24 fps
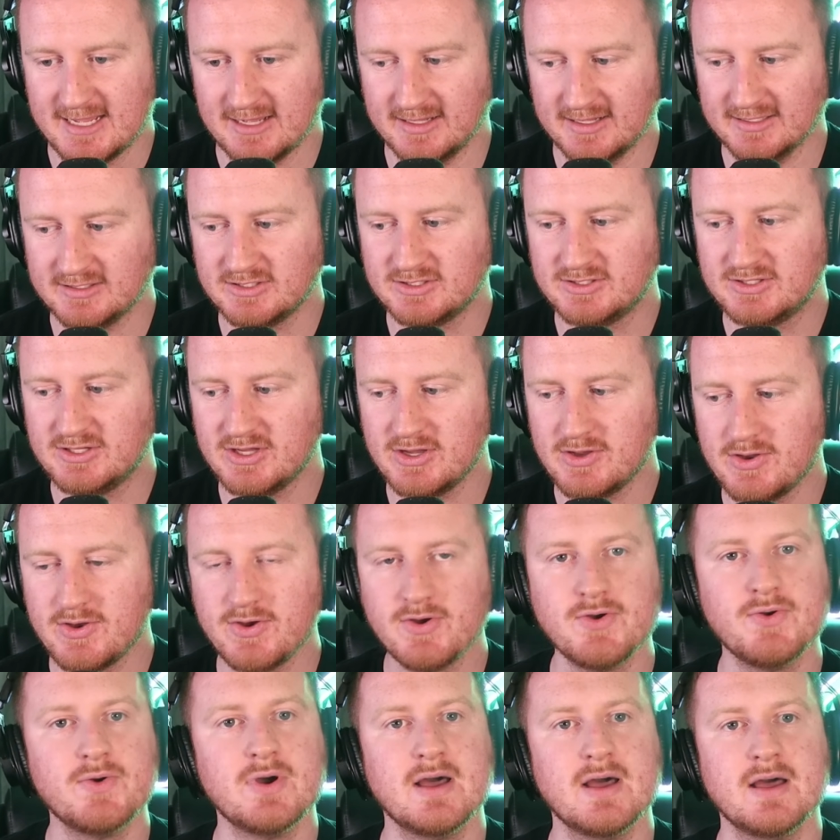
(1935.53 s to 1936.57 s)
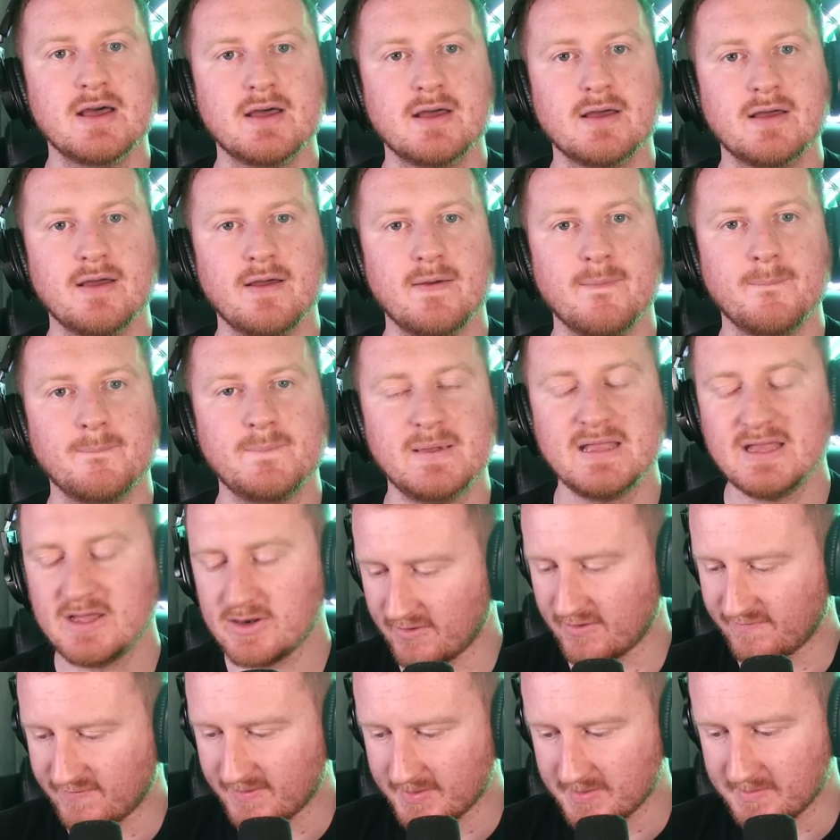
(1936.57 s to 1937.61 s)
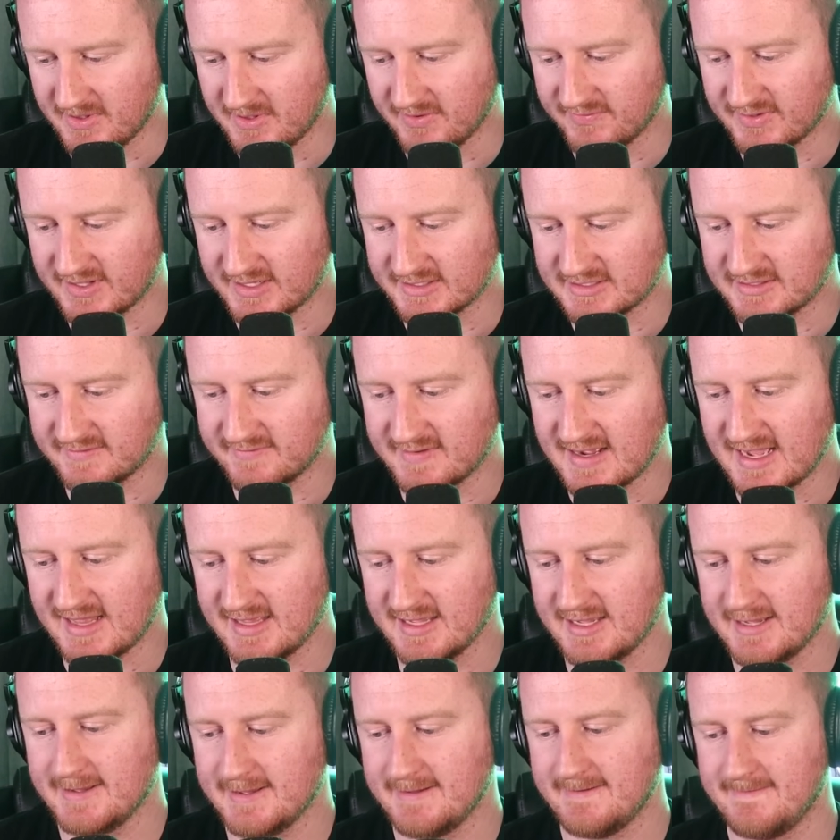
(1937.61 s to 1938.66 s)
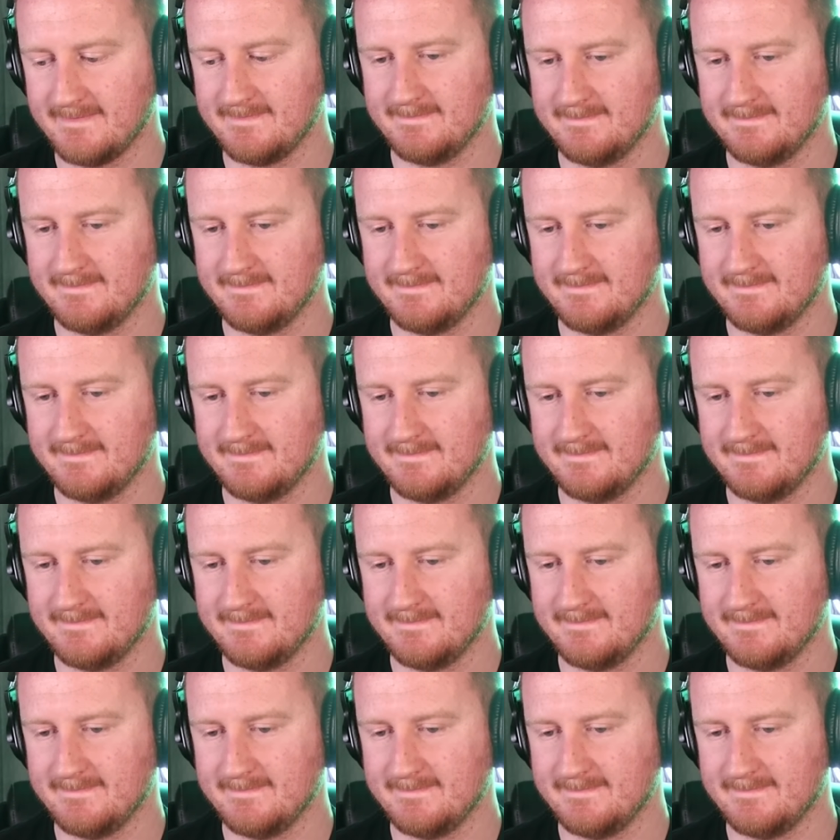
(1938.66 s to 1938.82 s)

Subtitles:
Let's do Peter from the beautiful Hudson Valley.